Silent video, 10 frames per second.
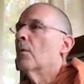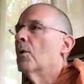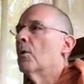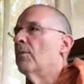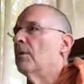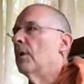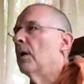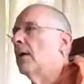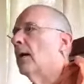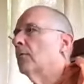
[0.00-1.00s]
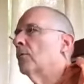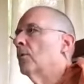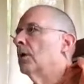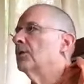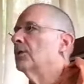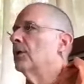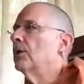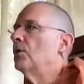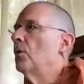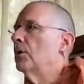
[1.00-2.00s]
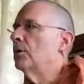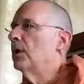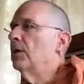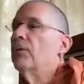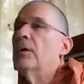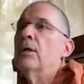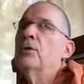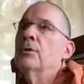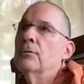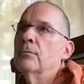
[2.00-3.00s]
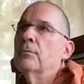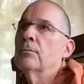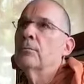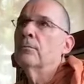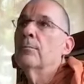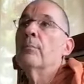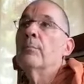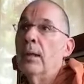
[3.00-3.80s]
What do I mean by that? Well, let's say you want to take a vacation and